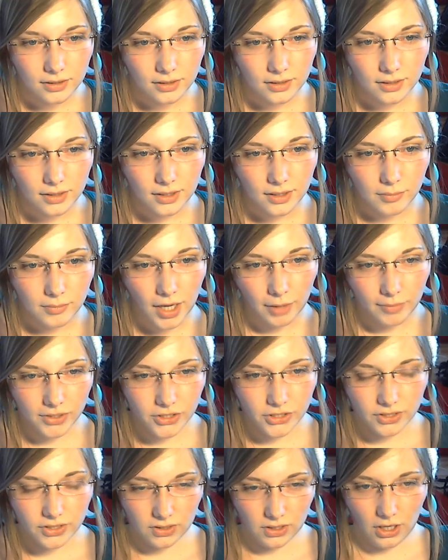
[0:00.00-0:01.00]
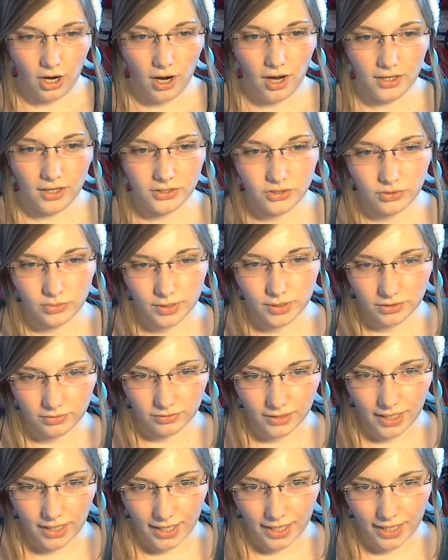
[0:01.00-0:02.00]
How much does it cost to rent a
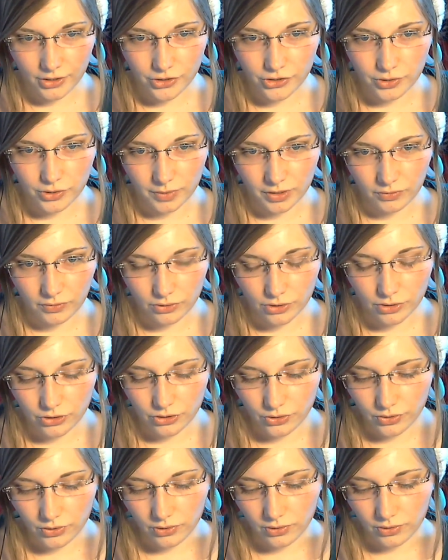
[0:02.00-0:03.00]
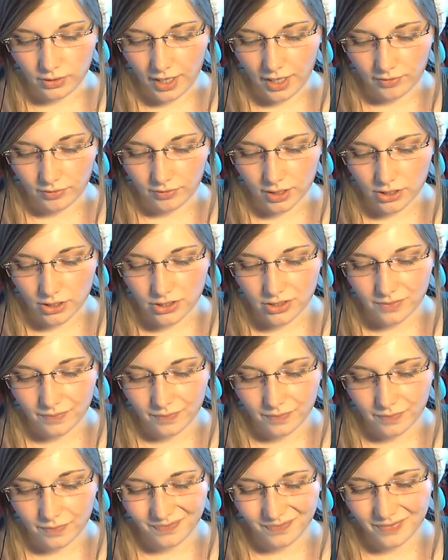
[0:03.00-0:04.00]
flat in Germany for a student on average?
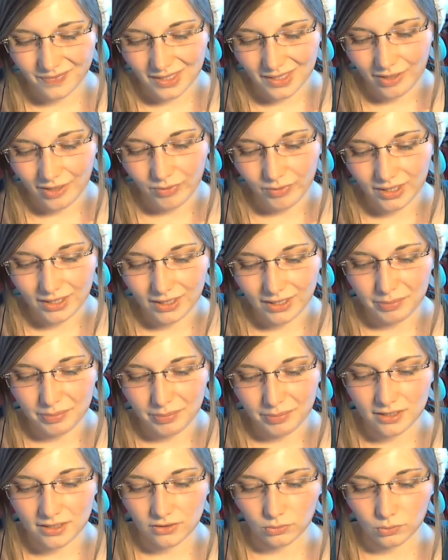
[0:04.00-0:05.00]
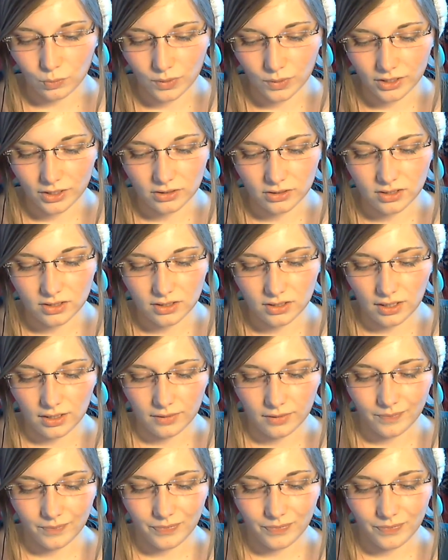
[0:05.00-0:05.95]
That really depends on where you're studying.